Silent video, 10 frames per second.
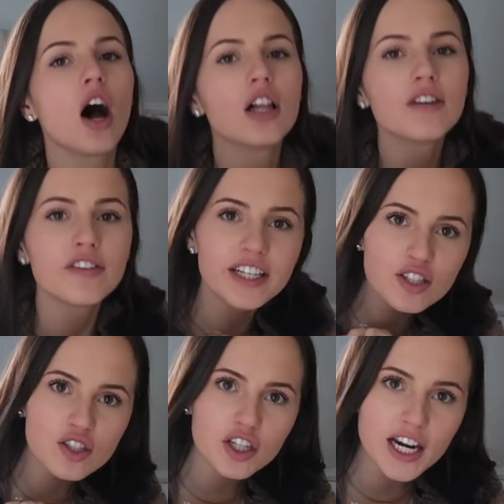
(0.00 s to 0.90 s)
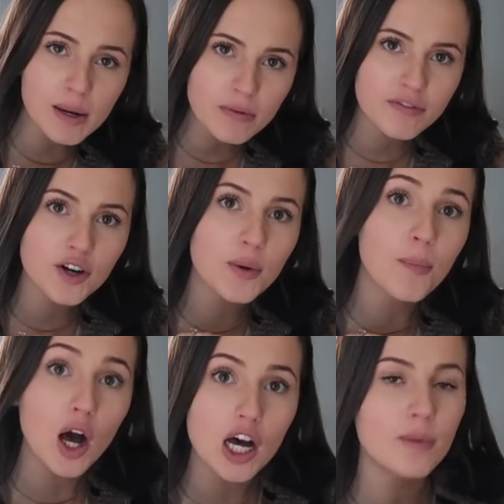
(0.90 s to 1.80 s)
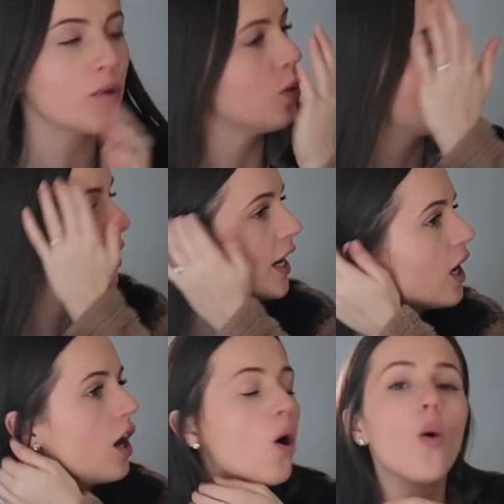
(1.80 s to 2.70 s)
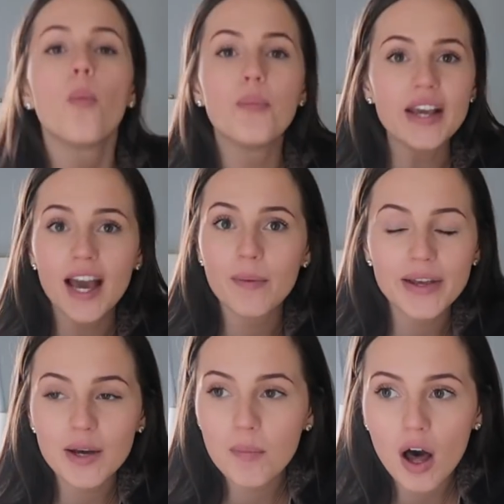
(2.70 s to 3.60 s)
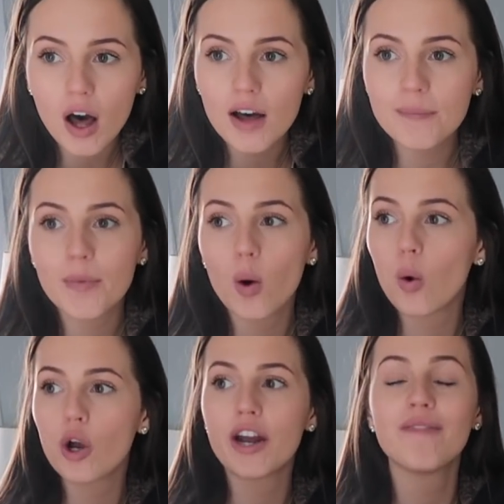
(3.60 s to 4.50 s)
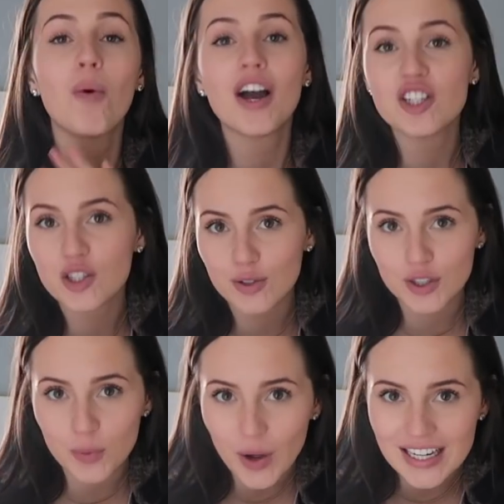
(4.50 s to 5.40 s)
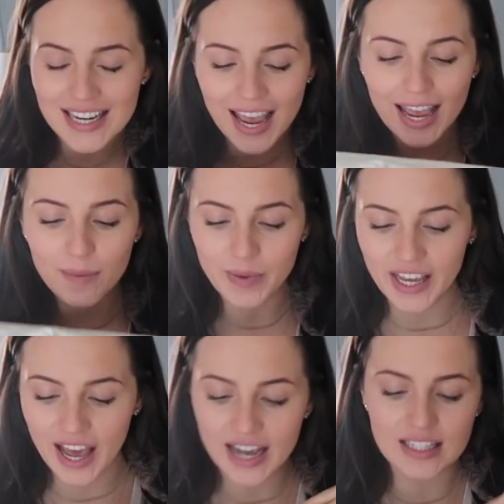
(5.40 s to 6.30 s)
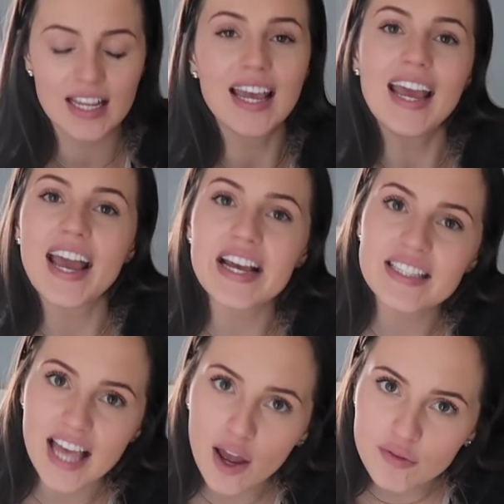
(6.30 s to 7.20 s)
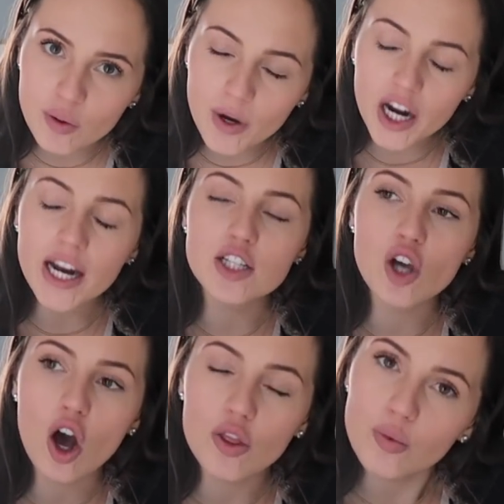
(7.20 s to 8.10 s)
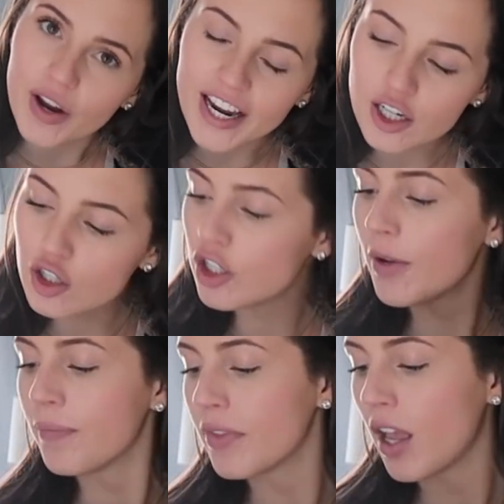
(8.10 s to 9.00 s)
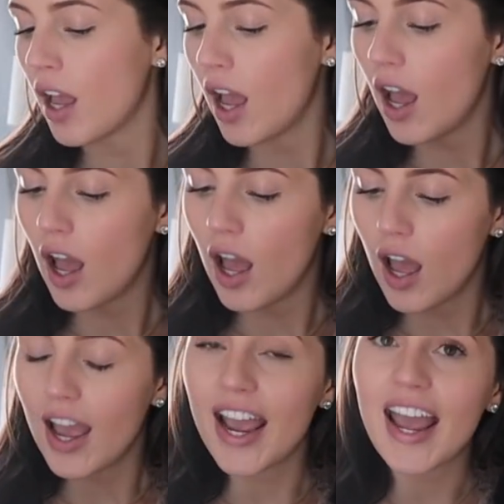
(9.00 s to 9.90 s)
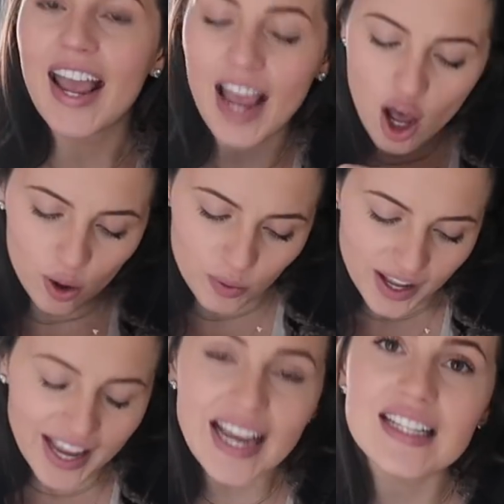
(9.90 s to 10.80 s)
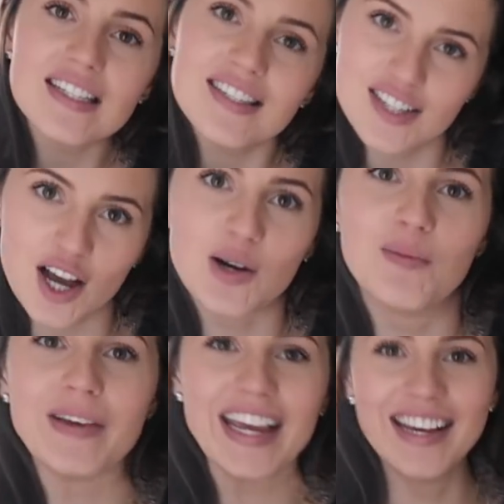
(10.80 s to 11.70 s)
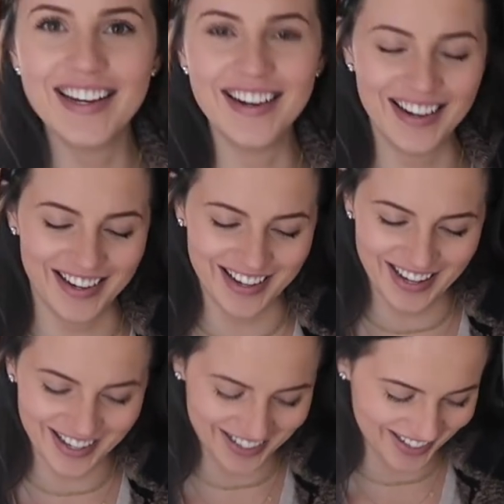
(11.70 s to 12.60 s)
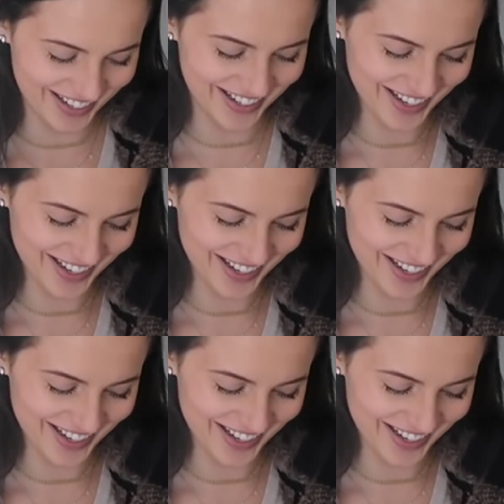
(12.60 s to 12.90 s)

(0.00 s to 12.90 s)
all over Instagram if you're a mom or becoming a mom or want children one day because it's everywhere. It's all the rage. What is it? Oh, it's a snowy.